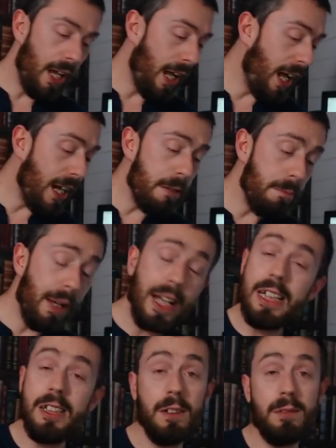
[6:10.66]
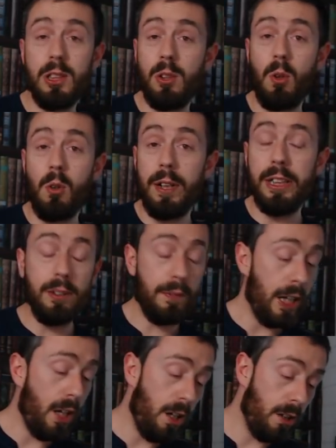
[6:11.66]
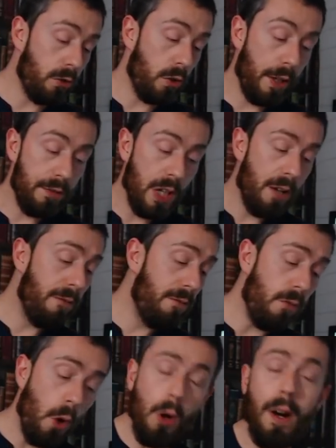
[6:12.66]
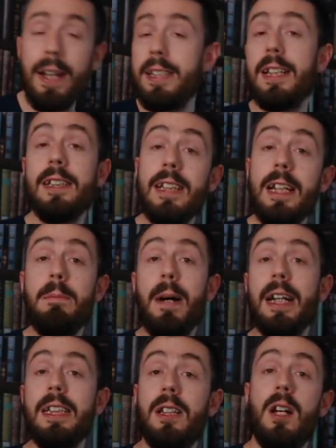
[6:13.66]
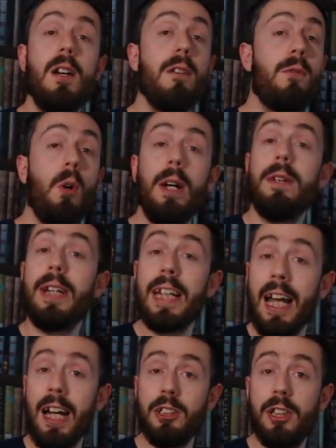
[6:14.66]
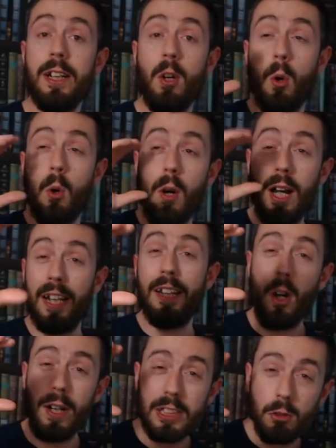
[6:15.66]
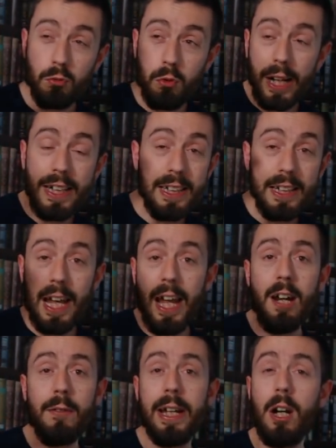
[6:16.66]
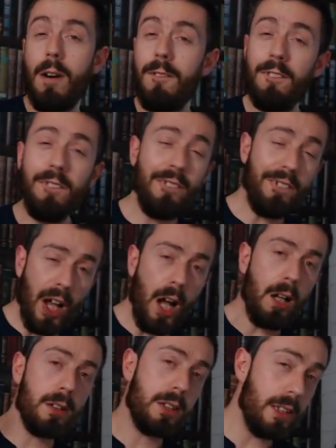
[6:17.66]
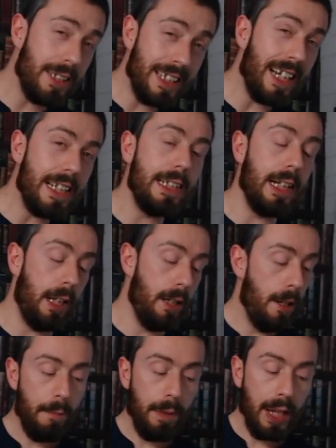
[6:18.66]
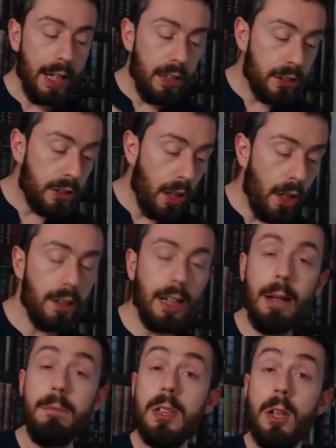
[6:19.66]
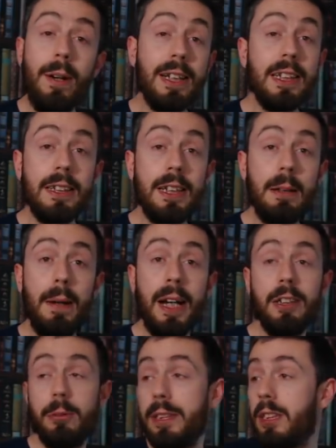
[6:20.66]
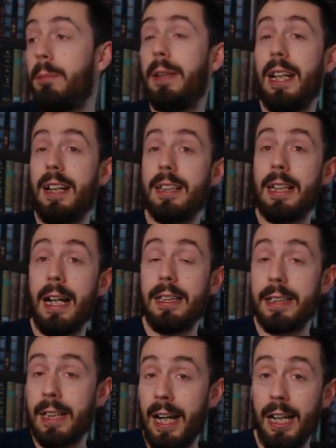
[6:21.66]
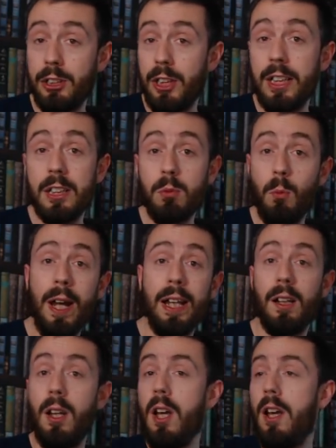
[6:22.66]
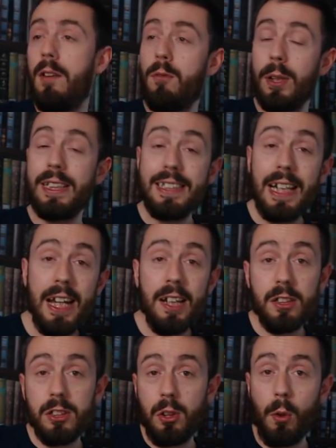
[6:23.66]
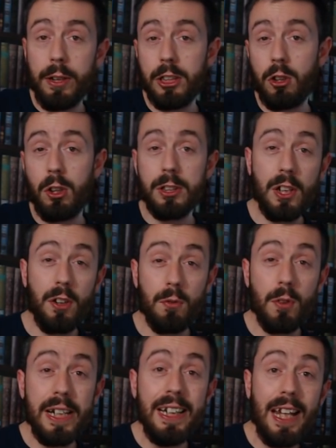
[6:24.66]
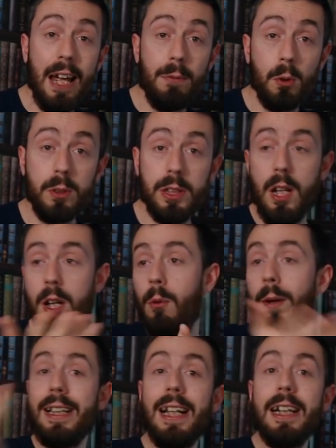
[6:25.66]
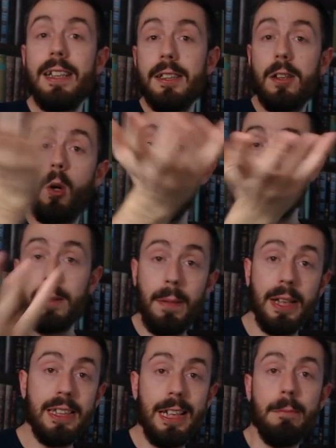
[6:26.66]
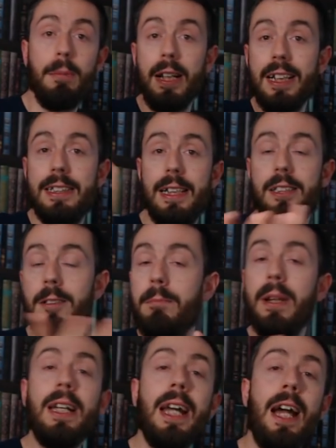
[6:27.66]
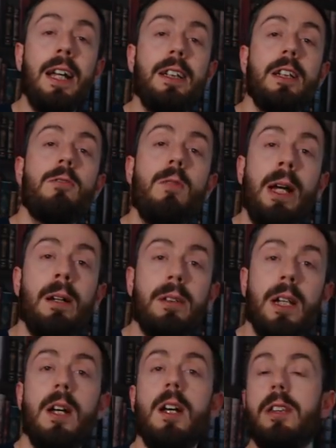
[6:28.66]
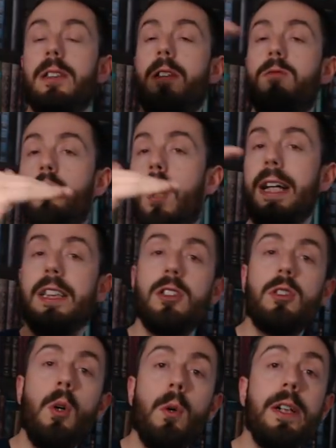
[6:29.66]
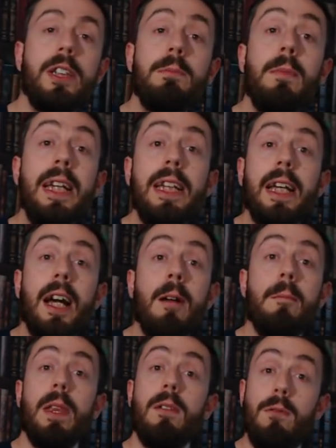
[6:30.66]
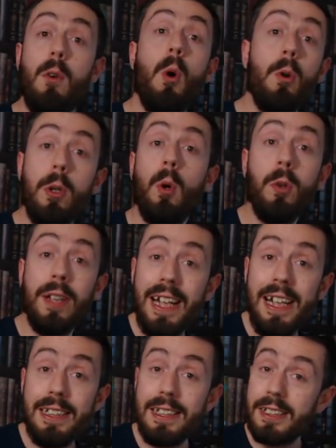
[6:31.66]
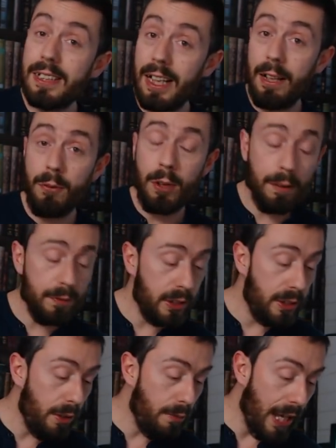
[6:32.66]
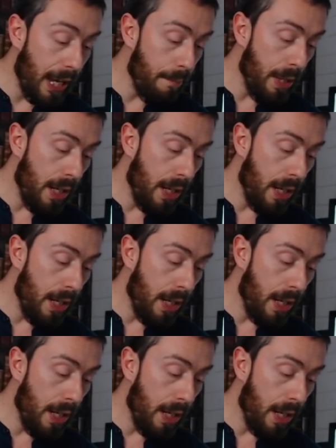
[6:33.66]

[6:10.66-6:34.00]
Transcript: eight bays of storage for your hard drives, four S S D bays for either caching or a nice raided area of fast data, internal M two S S D bays which can be dedicated to caching as well, for a tiered storage across three levels where data automatically by the system being handed around to the right storage media for your needs. It's clever enough to do that.